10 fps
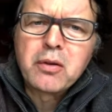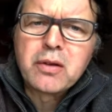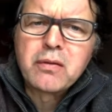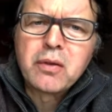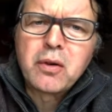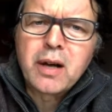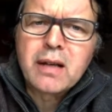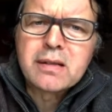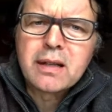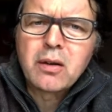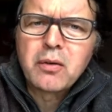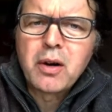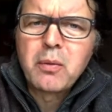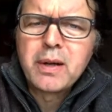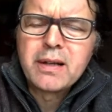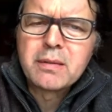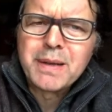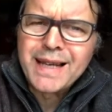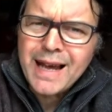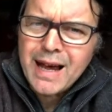in forecasting, although we need to
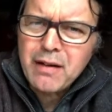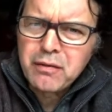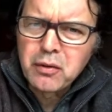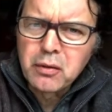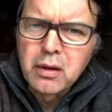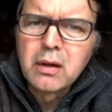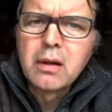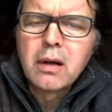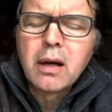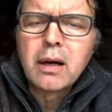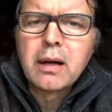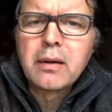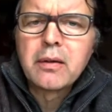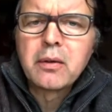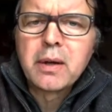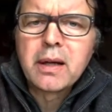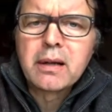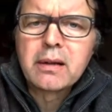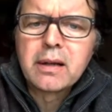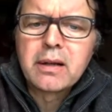be careful
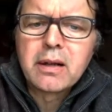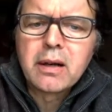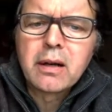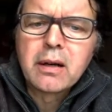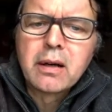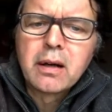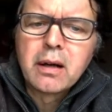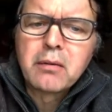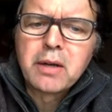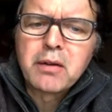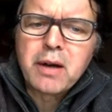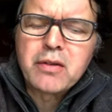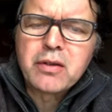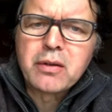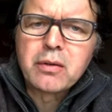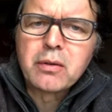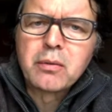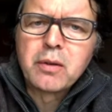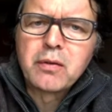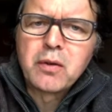doing linear regression
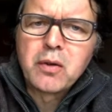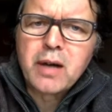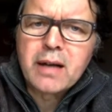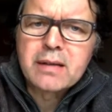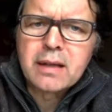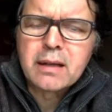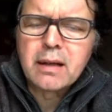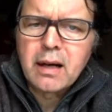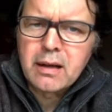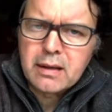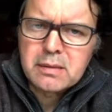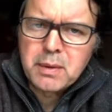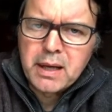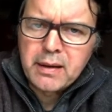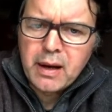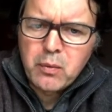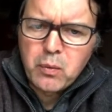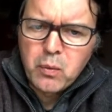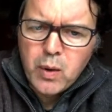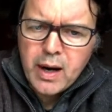with forecasting, and I'll explain
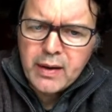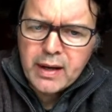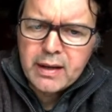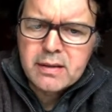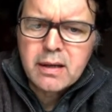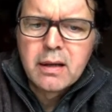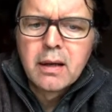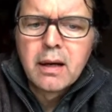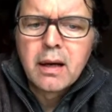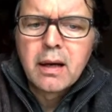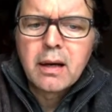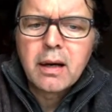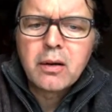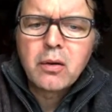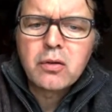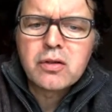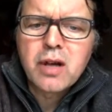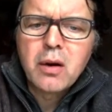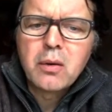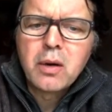why that is. And
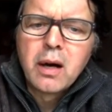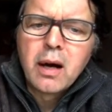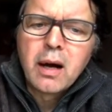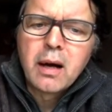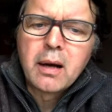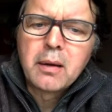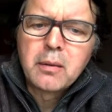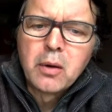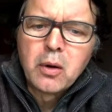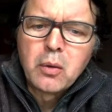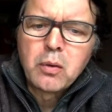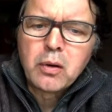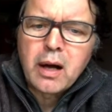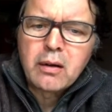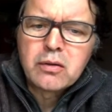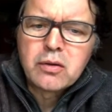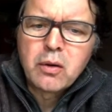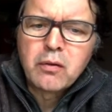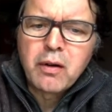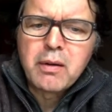also I'll
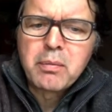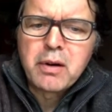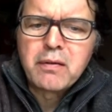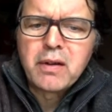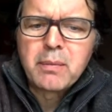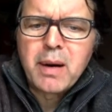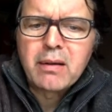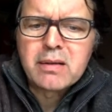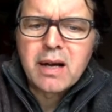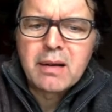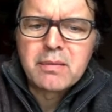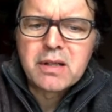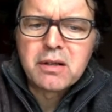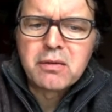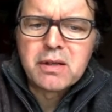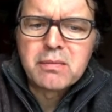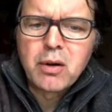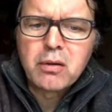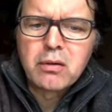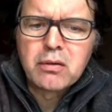talk very briefly about time series
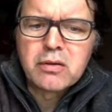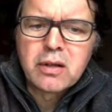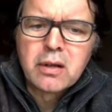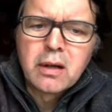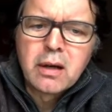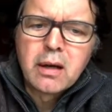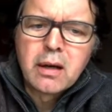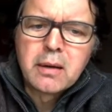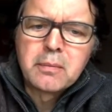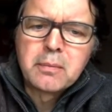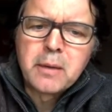models to